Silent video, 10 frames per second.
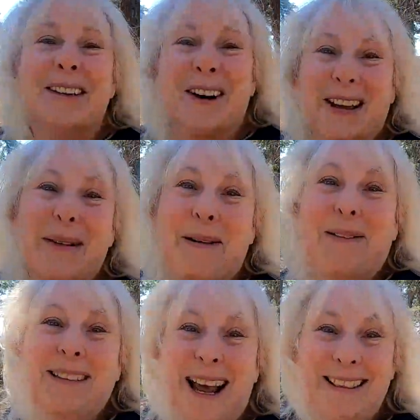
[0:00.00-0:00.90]
Okay,
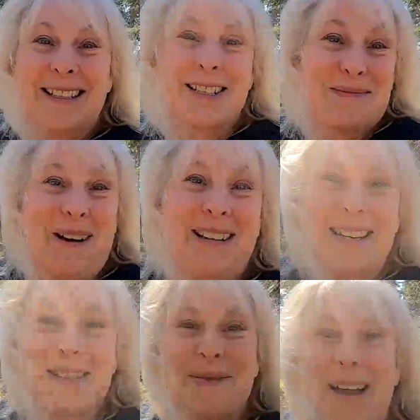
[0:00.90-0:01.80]
probably not the
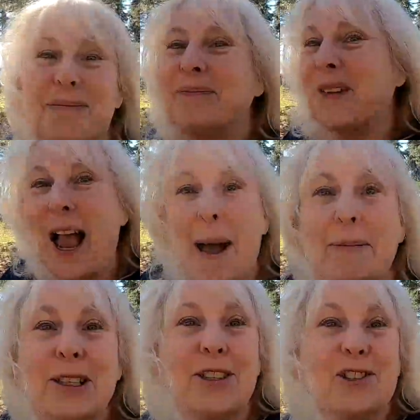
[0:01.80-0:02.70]
smartest, but I
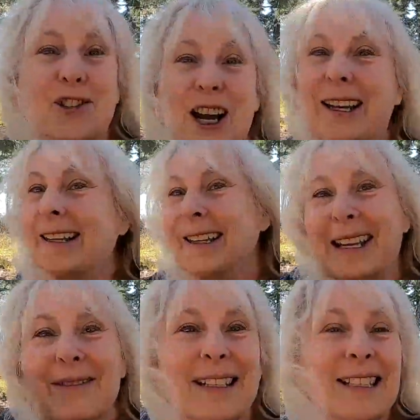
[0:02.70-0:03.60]
hopped in his truck.
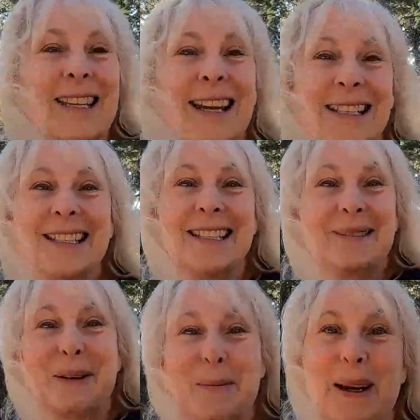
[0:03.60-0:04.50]
He was nice as
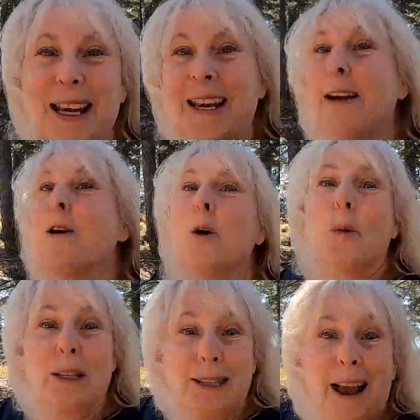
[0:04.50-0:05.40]
it can be.
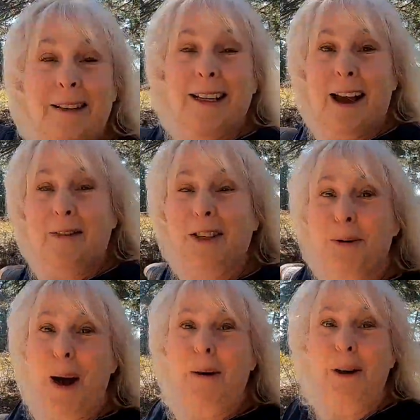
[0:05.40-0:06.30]
We scouted out the
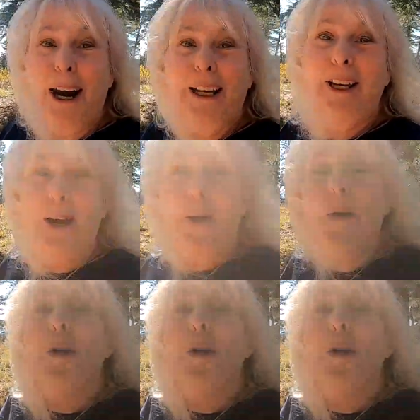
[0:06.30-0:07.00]
spot where I could go,